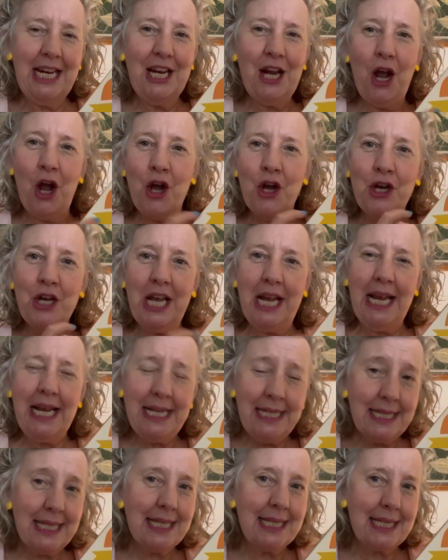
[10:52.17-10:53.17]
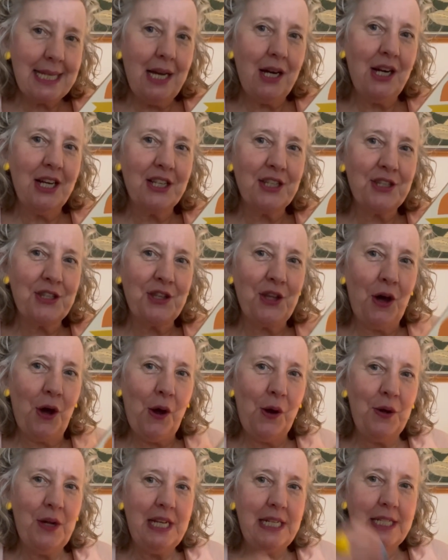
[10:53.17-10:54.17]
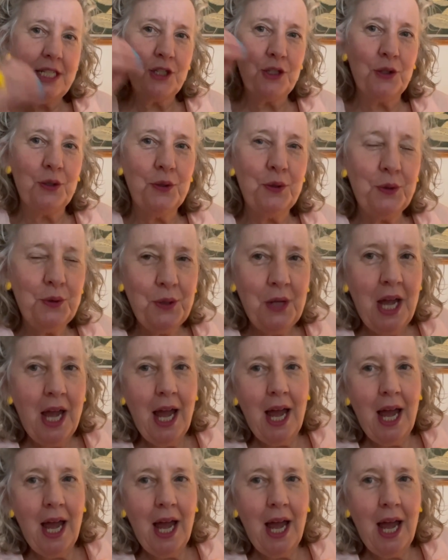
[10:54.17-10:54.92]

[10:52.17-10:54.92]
her insights though into